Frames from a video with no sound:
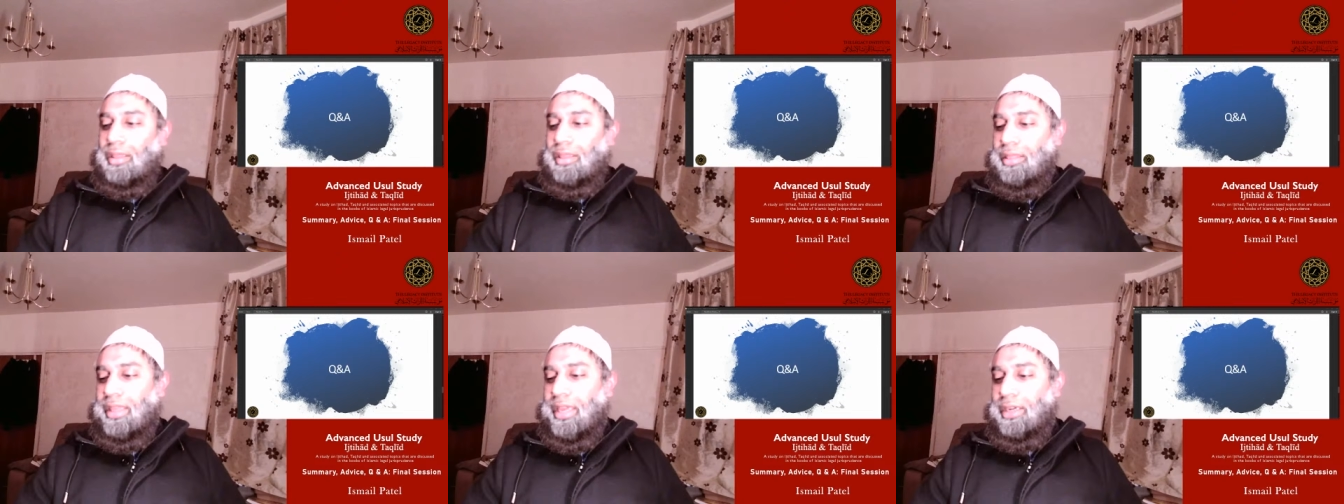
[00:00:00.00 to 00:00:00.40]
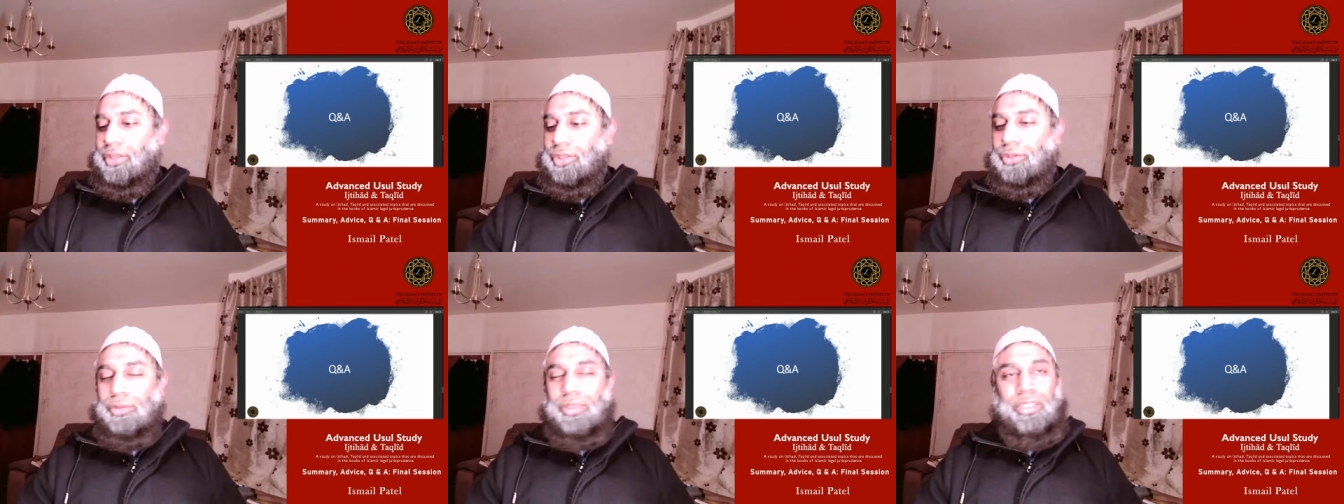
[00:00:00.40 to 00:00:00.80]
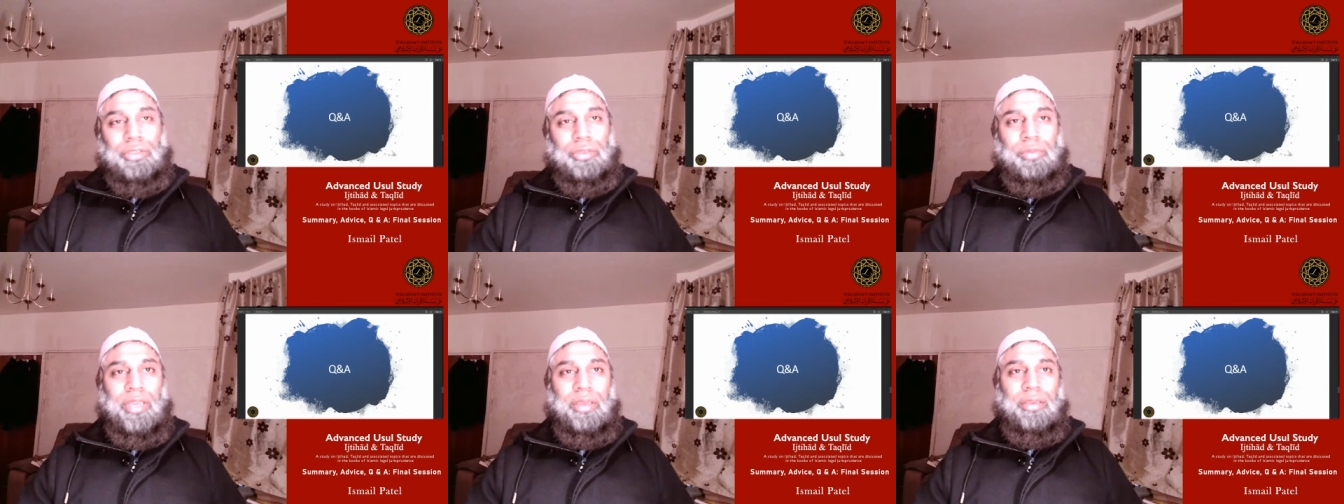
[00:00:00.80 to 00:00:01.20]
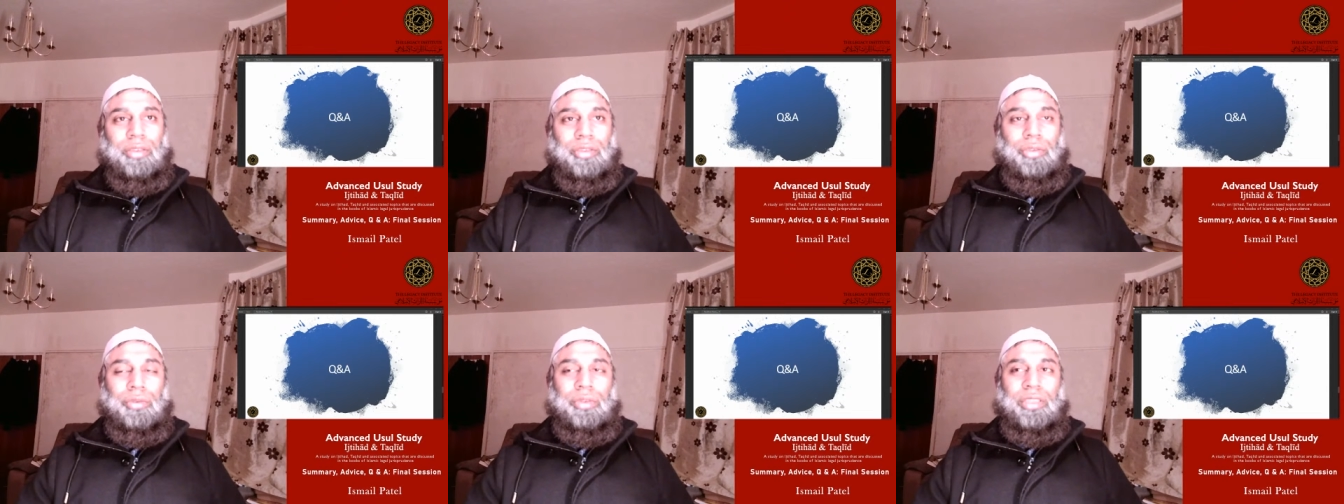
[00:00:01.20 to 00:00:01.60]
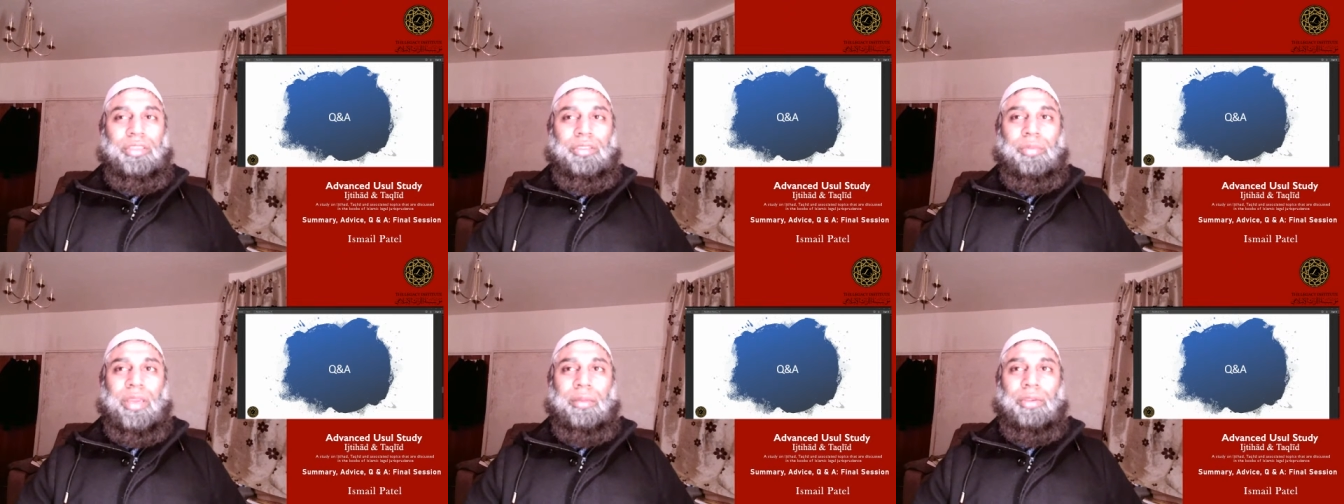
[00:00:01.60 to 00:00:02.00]
then you need to
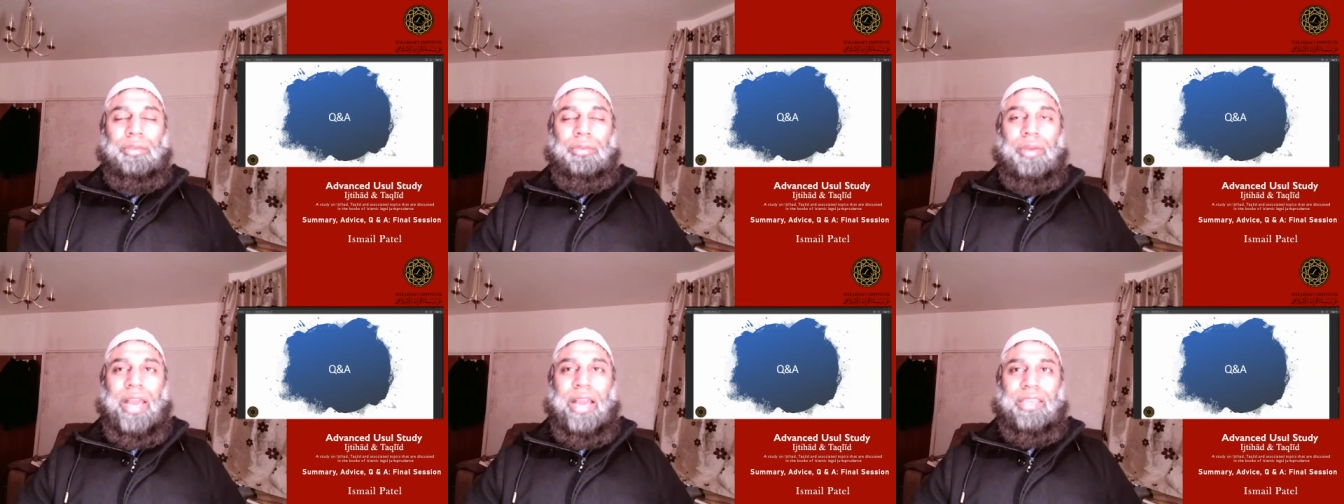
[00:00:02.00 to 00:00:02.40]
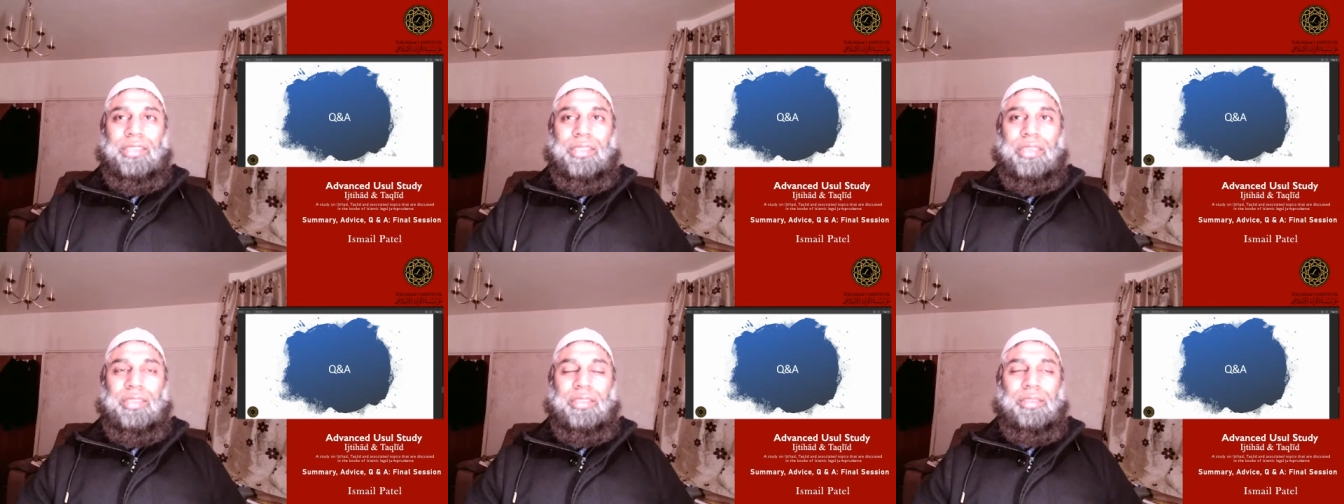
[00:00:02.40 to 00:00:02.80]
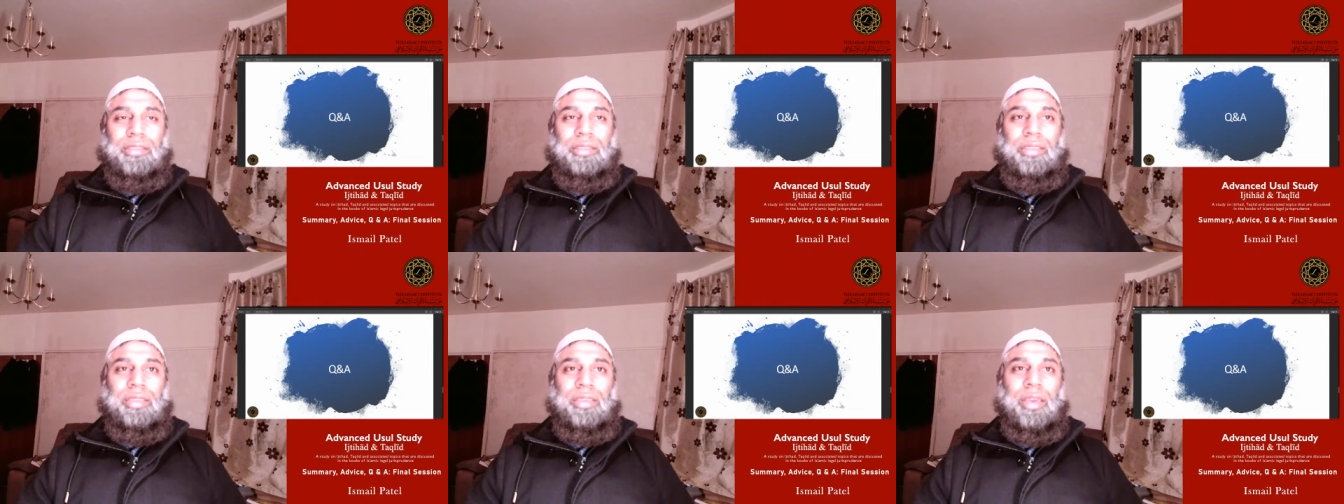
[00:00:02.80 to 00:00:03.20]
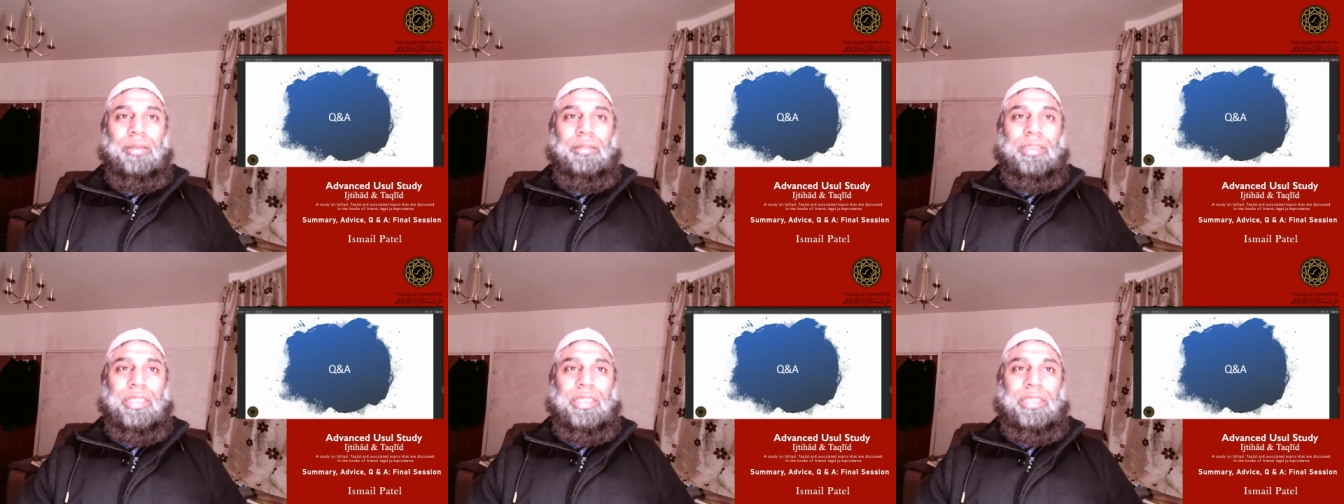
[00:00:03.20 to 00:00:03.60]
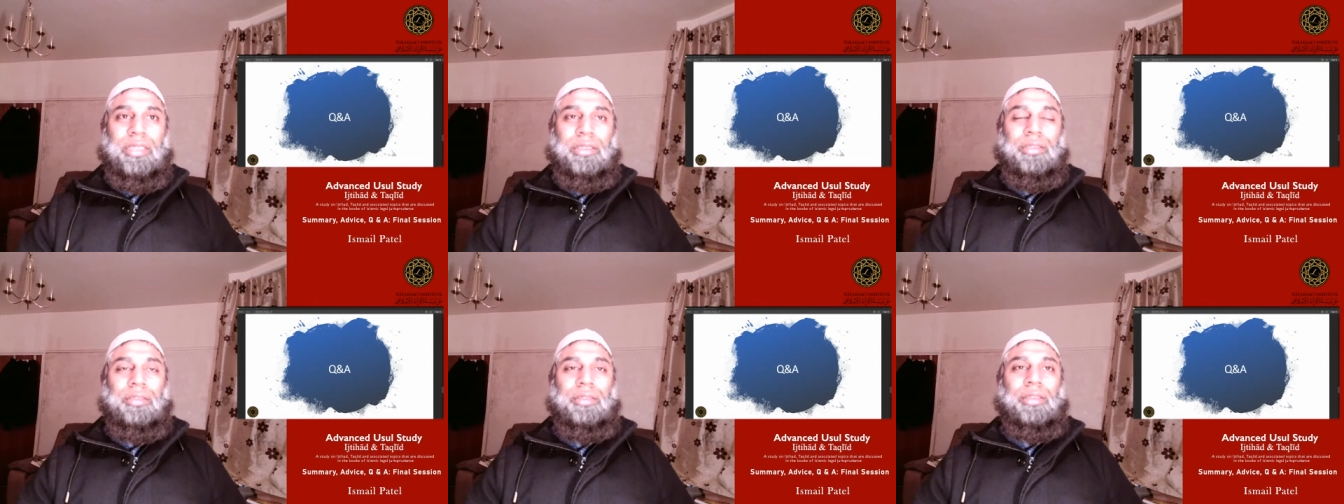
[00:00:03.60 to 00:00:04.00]
be able to access the
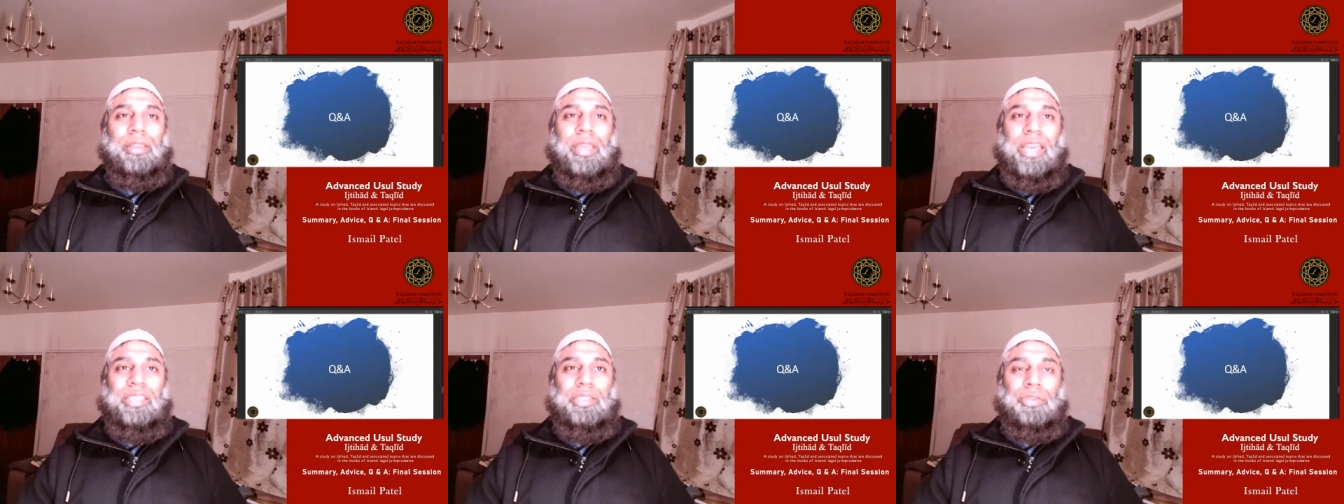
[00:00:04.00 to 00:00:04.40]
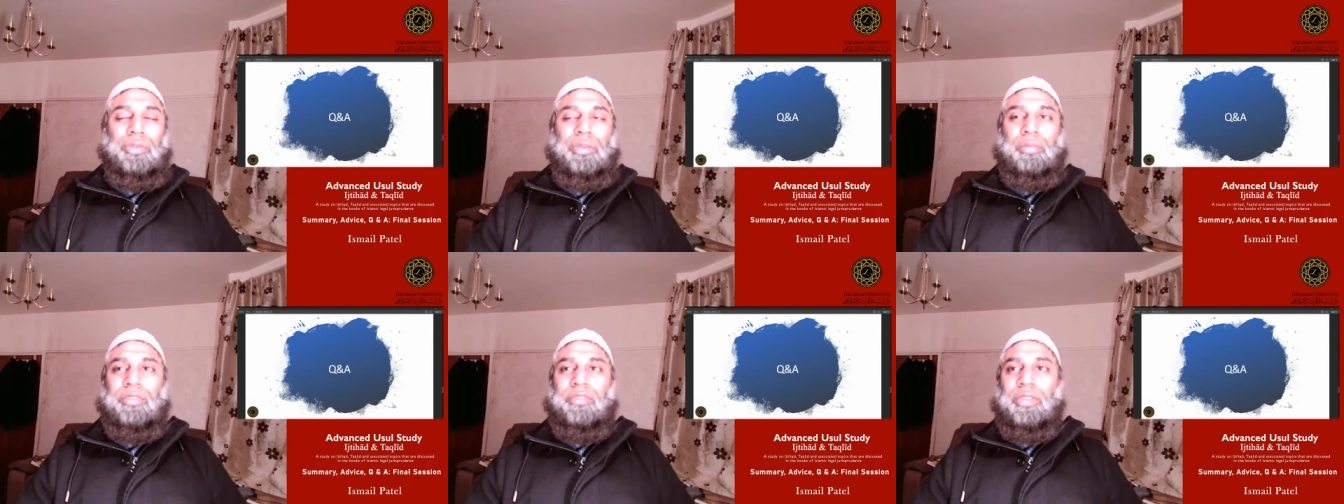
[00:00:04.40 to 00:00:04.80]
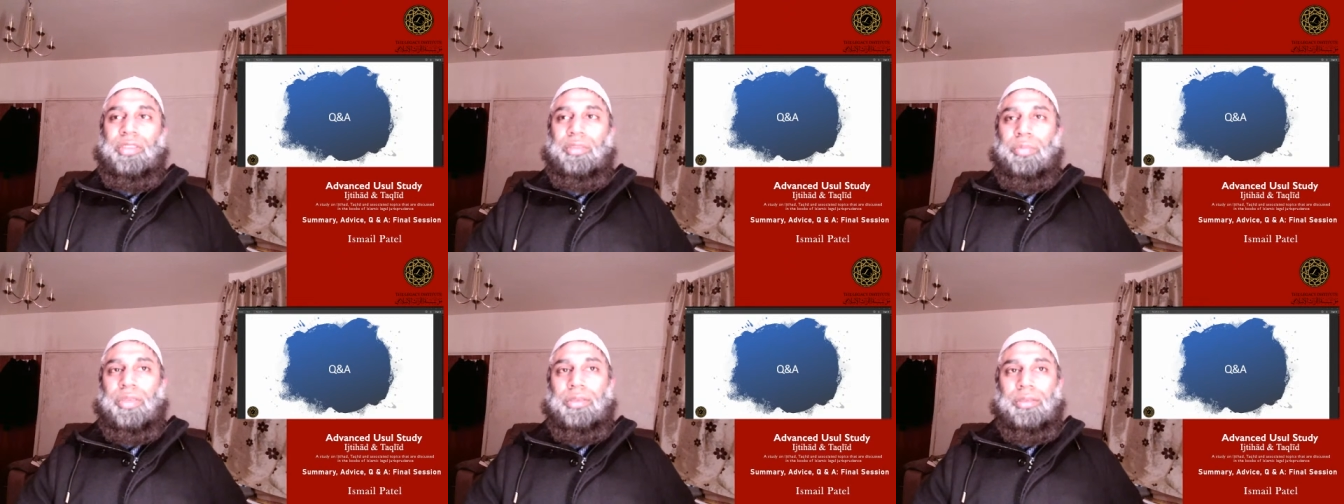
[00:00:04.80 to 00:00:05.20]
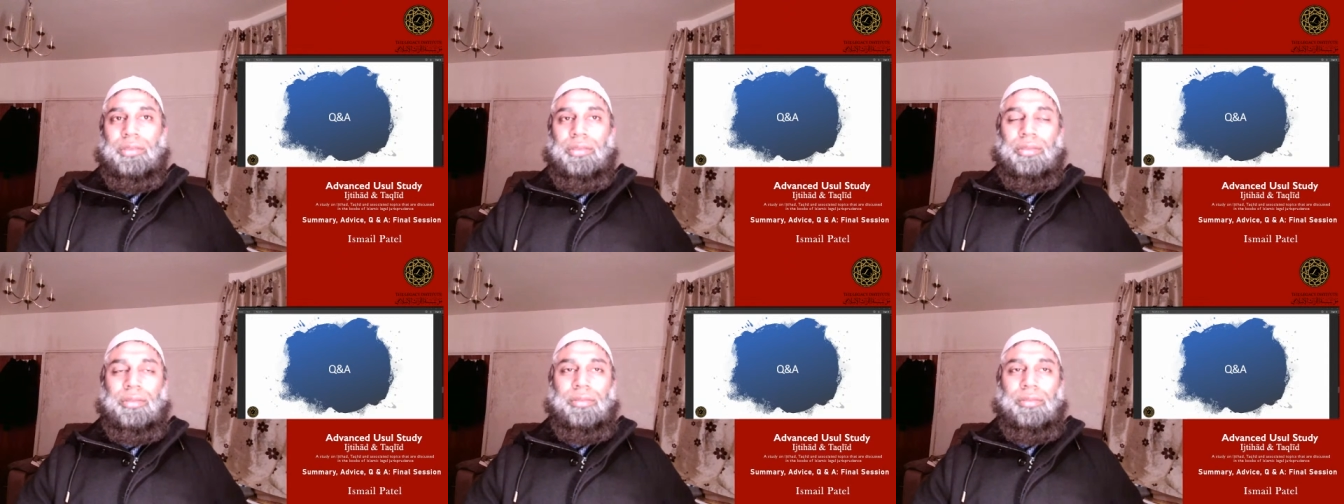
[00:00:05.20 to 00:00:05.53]
edict that is suitable for this person.